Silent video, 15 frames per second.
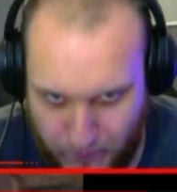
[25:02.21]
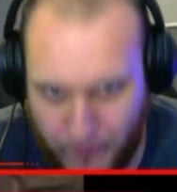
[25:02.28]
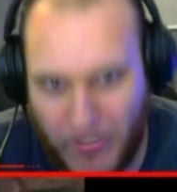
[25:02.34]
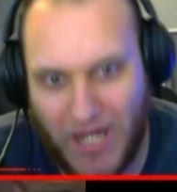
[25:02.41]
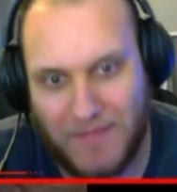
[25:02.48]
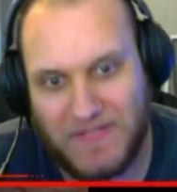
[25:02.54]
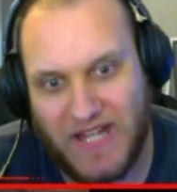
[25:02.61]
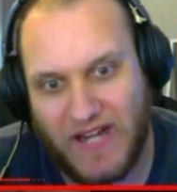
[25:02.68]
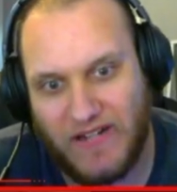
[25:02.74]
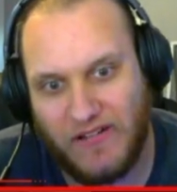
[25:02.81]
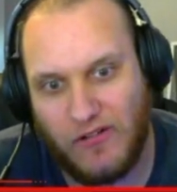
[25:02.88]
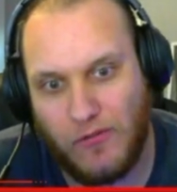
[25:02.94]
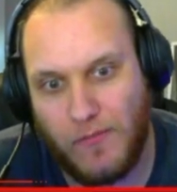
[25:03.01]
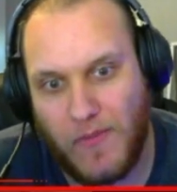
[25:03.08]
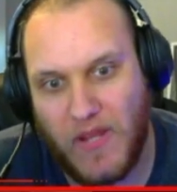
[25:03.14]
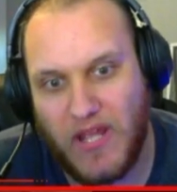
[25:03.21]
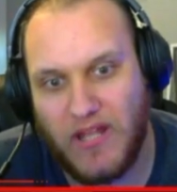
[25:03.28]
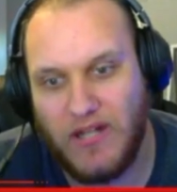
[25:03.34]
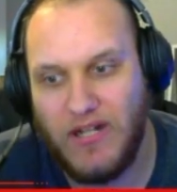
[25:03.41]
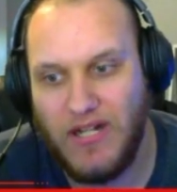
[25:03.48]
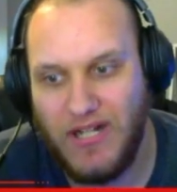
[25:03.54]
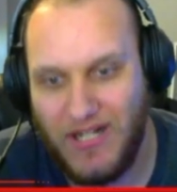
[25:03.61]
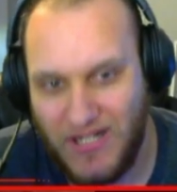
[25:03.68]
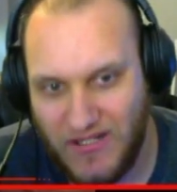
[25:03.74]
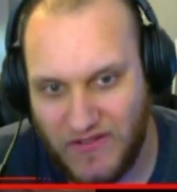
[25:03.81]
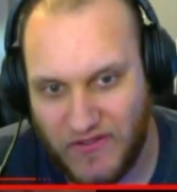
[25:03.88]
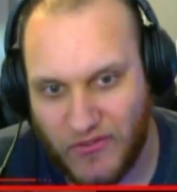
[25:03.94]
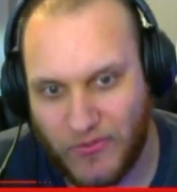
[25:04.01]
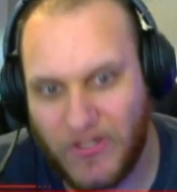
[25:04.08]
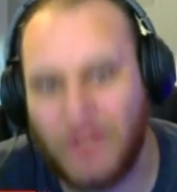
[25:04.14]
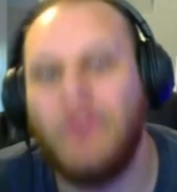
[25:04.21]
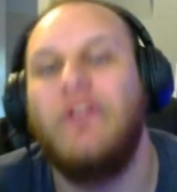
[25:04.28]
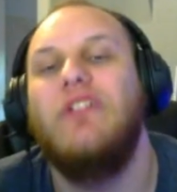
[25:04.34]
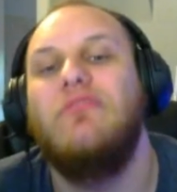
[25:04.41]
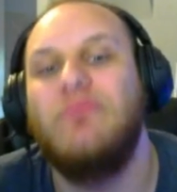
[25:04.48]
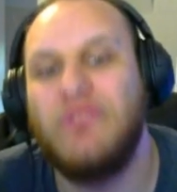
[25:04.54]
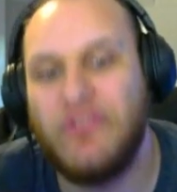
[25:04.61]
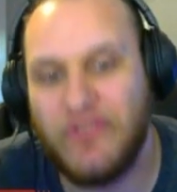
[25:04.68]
pop down a little bit, and the recoil will do